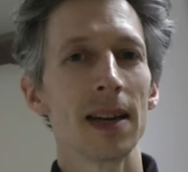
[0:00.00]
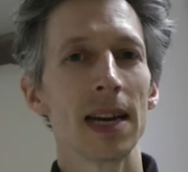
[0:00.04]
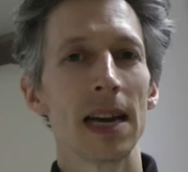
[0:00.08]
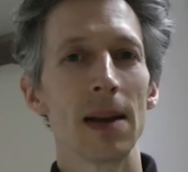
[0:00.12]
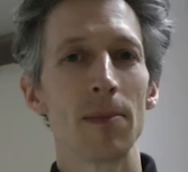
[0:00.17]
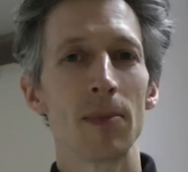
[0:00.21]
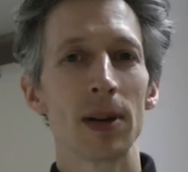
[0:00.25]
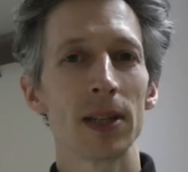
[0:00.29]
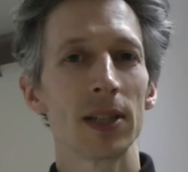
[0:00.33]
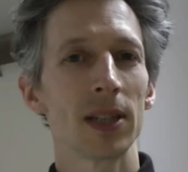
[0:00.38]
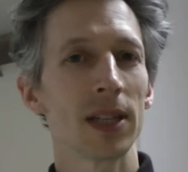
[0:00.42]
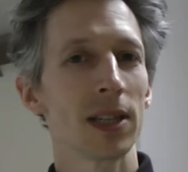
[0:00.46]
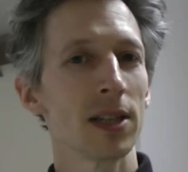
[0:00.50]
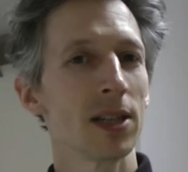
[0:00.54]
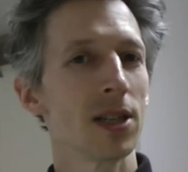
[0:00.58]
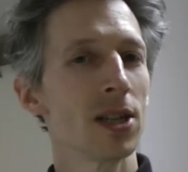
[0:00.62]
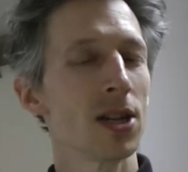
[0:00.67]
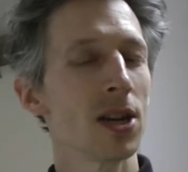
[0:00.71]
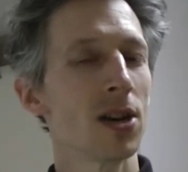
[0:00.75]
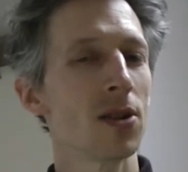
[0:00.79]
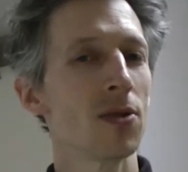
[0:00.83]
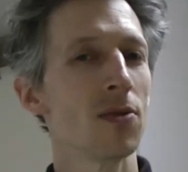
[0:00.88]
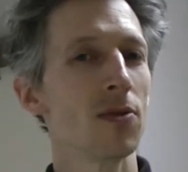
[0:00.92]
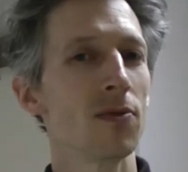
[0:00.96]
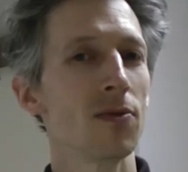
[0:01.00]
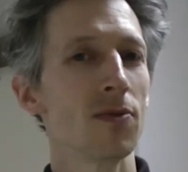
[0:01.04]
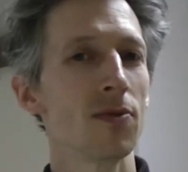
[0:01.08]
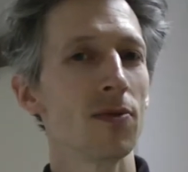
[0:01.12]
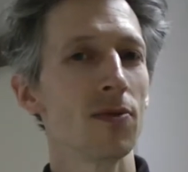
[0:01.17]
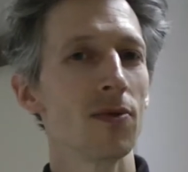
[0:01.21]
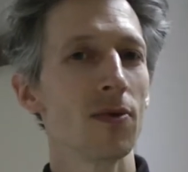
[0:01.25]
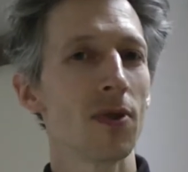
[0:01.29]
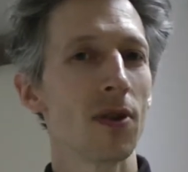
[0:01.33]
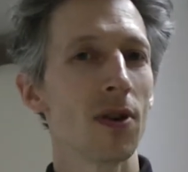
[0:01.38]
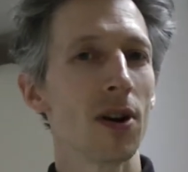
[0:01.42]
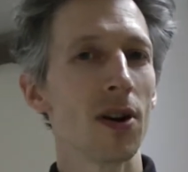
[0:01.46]
And Brad says, no,
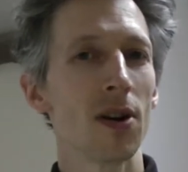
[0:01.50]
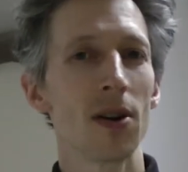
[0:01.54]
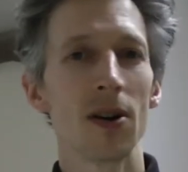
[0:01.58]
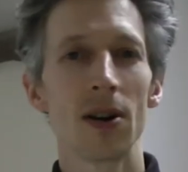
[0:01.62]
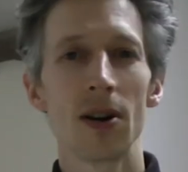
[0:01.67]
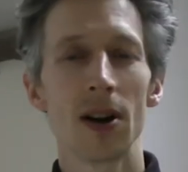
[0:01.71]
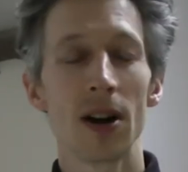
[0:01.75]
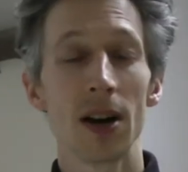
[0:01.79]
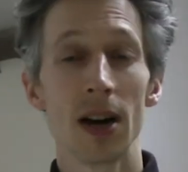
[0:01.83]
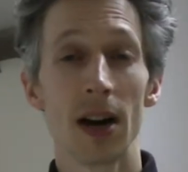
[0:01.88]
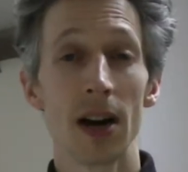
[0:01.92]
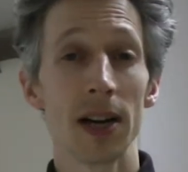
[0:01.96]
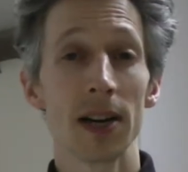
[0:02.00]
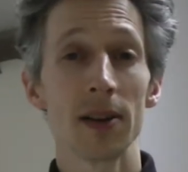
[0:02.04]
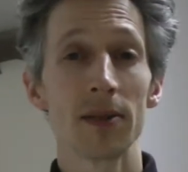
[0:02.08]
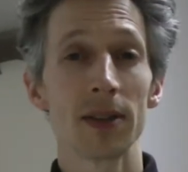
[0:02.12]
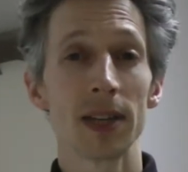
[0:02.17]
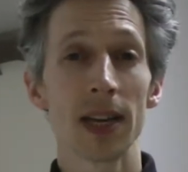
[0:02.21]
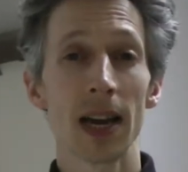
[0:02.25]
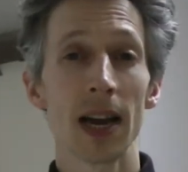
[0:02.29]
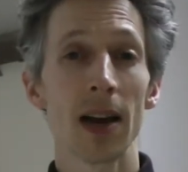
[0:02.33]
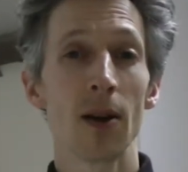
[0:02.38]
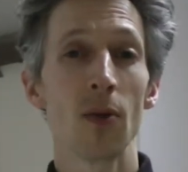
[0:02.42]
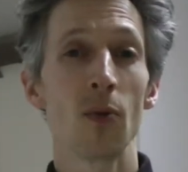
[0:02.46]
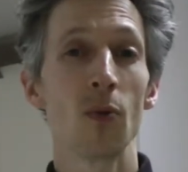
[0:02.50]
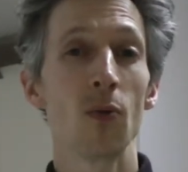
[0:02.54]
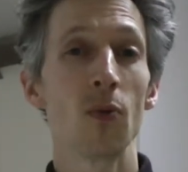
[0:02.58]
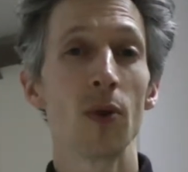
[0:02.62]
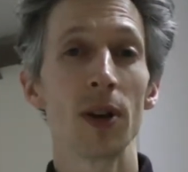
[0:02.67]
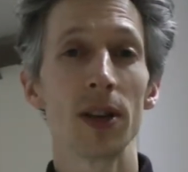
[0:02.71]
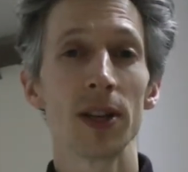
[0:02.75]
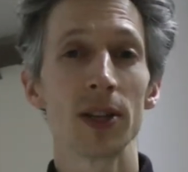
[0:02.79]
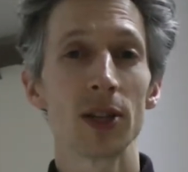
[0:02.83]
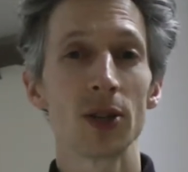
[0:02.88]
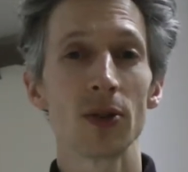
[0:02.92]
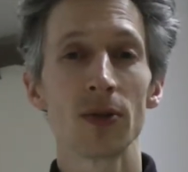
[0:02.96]
I don't care
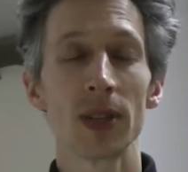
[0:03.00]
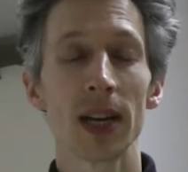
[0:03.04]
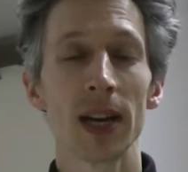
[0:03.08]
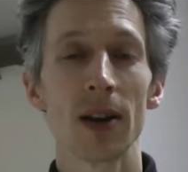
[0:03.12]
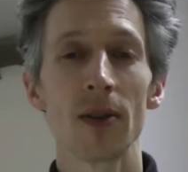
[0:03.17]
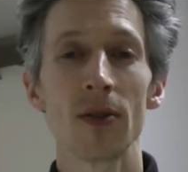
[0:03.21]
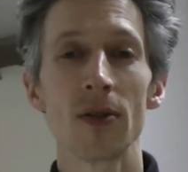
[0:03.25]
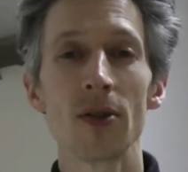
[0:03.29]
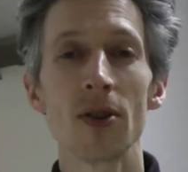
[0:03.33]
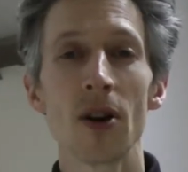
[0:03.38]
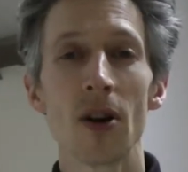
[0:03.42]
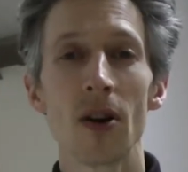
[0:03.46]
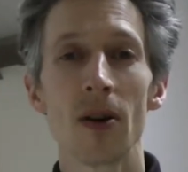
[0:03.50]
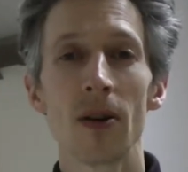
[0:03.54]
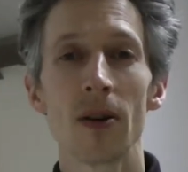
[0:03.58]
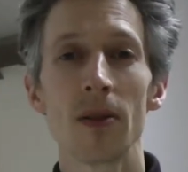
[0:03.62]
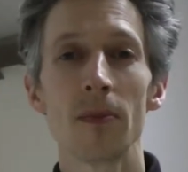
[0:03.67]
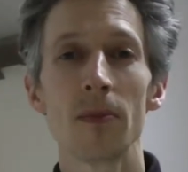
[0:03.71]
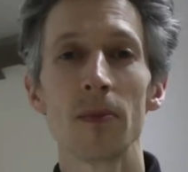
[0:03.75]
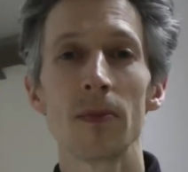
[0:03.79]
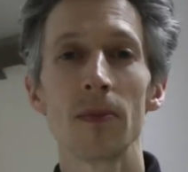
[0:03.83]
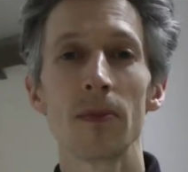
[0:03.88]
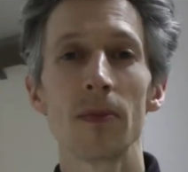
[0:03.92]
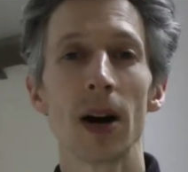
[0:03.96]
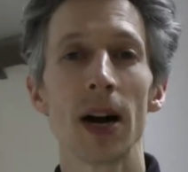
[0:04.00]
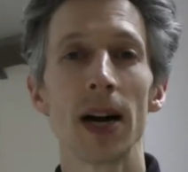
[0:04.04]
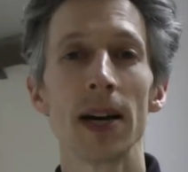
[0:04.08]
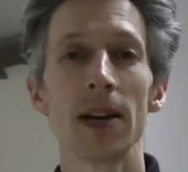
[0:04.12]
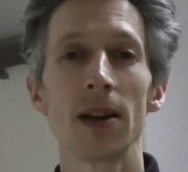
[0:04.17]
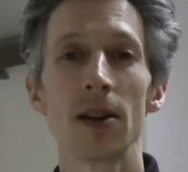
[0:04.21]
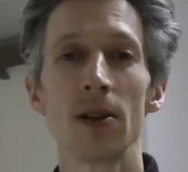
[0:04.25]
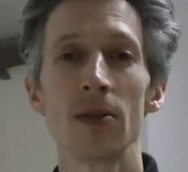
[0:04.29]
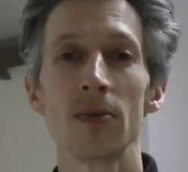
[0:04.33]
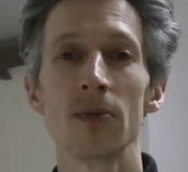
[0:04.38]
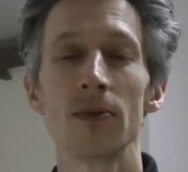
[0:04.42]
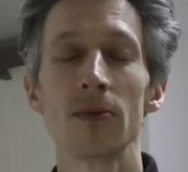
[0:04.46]
whether it's your date or not. I
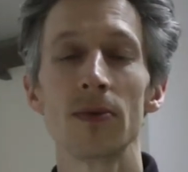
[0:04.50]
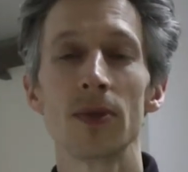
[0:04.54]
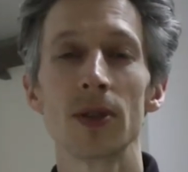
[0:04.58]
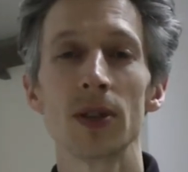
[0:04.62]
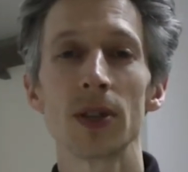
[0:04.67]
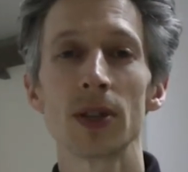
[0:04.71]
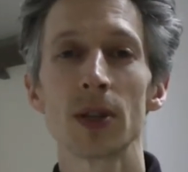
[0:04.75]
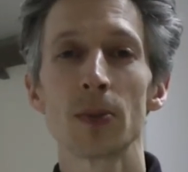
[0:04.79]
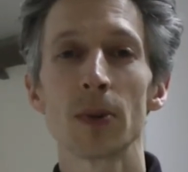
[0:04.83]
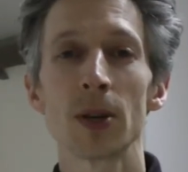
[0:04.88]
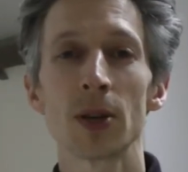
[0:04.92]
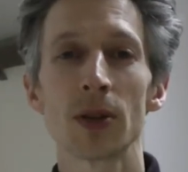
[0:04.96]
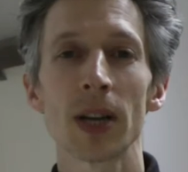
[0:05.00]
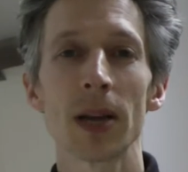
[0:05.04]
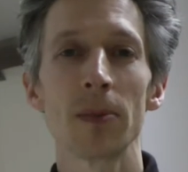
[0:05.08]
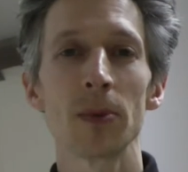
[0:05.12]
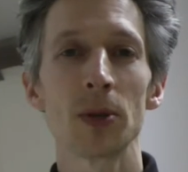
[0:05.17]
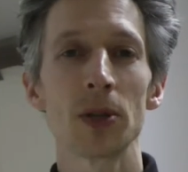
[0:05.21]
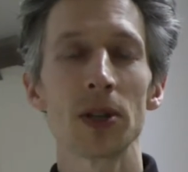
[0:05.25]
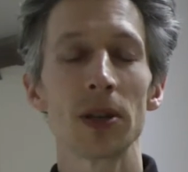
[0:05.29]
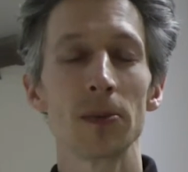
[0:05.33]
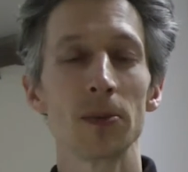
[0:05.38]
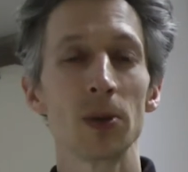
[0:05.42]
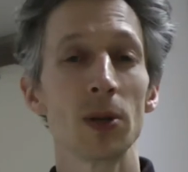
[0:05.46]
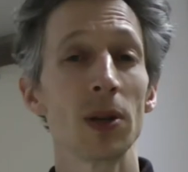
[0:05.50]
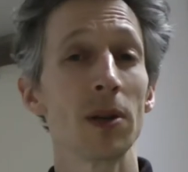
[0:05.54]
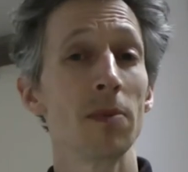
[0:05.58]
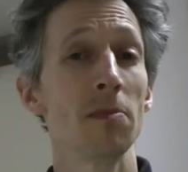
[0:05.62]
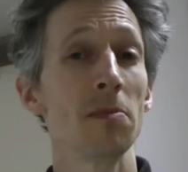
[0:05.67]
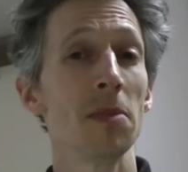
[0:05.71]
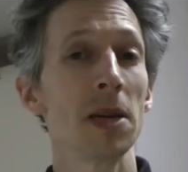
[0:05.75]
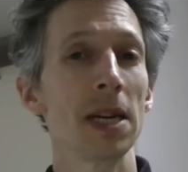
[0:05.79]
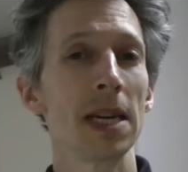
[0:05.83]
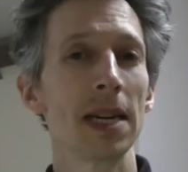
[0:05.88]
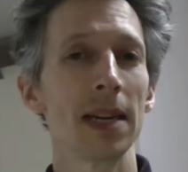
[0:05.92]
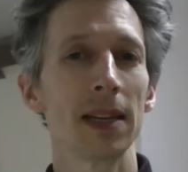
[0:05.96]
know there's a special chemistry between
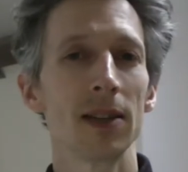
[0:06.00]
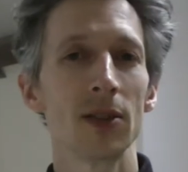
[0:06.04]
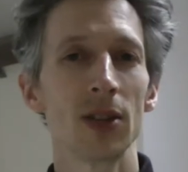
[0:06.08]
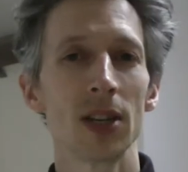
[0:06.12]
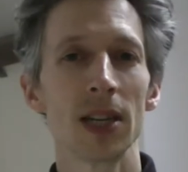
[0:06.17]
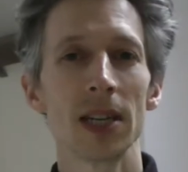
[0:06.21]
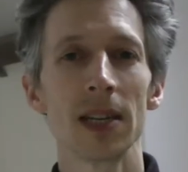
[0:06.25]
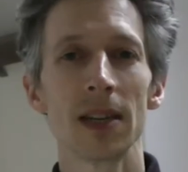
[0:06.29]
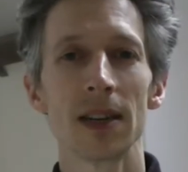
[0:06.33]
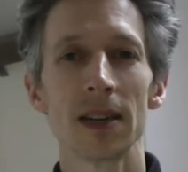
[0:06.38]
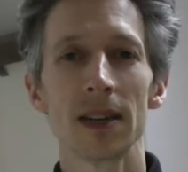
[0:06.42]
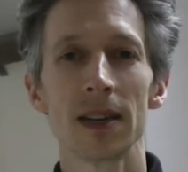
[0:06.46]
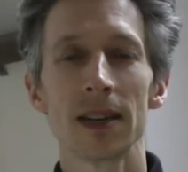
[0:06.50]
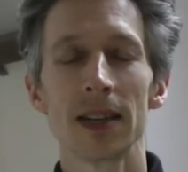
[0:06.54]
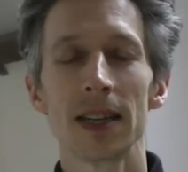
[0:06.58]
me and Gina.